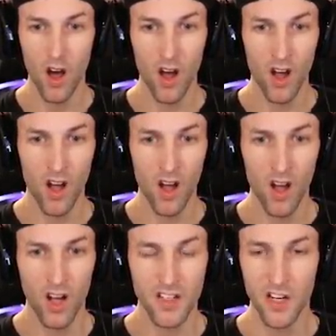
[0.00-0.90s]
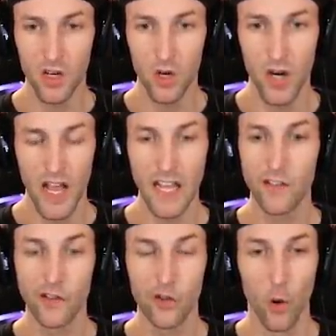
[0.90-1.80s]
Oh, dude,
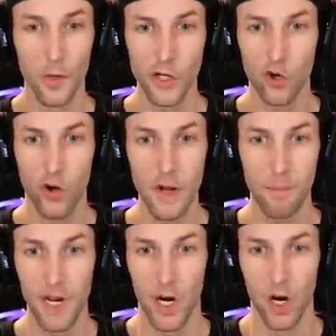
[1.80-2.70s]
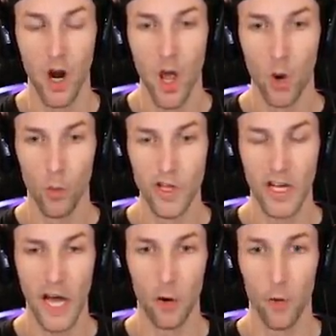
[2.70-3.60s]
it's so much creepier when
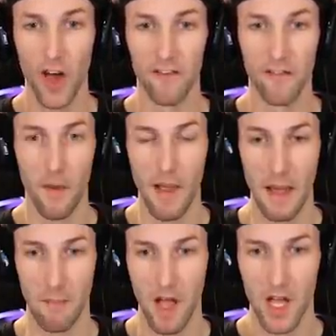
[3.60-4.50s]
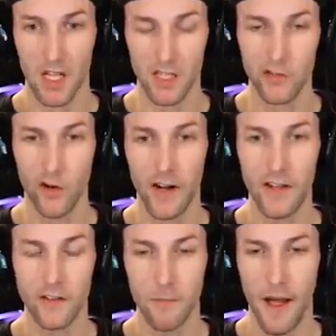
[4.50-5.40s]
you gotta run from him. Let's try to
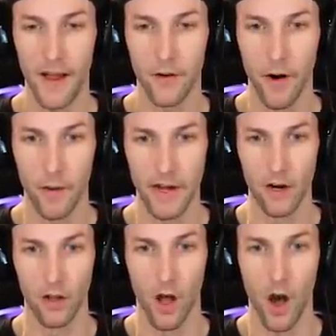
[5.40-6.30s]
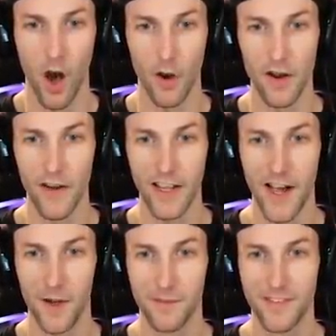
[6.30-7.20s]
get some high ground here. Oh, here he
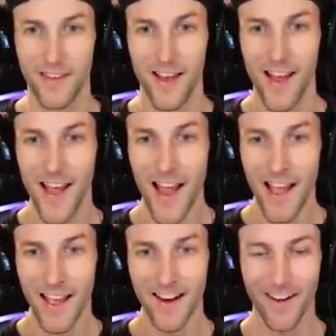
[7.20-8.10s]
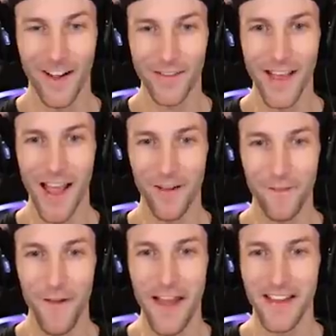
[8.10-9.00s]
comes. Here comes
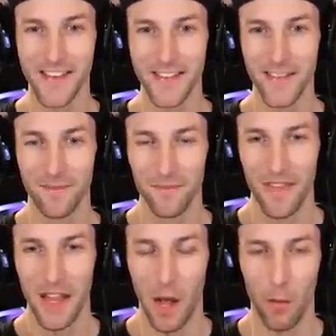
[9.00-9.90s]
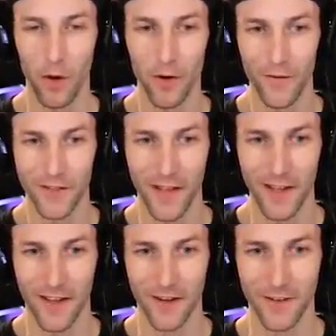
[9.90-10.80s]
Eggface! Yeah, I wonder if he's,
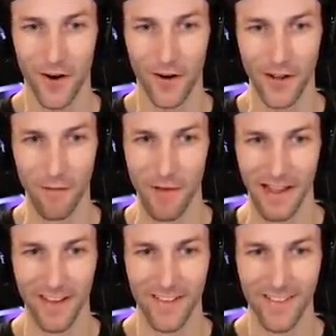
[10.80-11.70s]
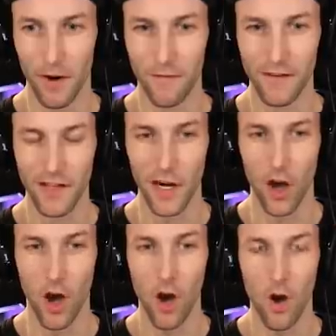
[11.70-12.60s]
like, gonna target me. I wonder if he's
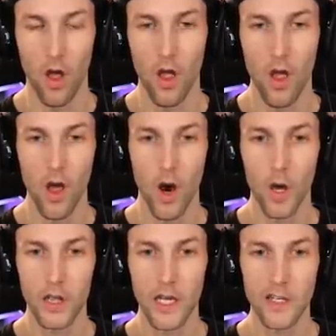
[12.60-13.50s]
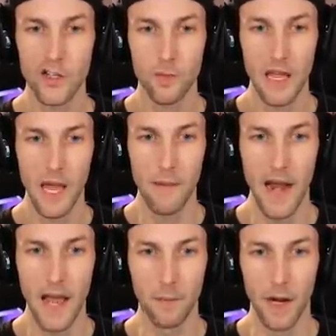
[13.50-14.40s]
gonna... Oh, oh, I think he just became
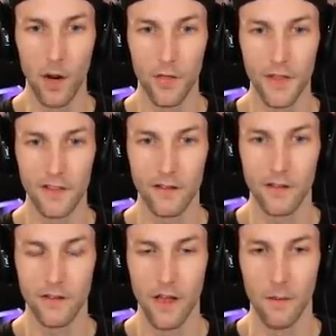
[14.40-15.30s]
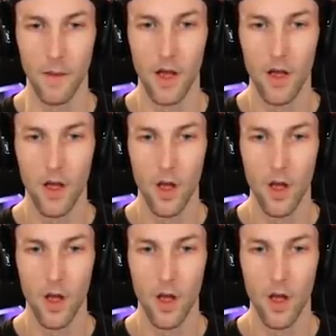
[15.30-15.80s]
an egg, but I don't think this is him.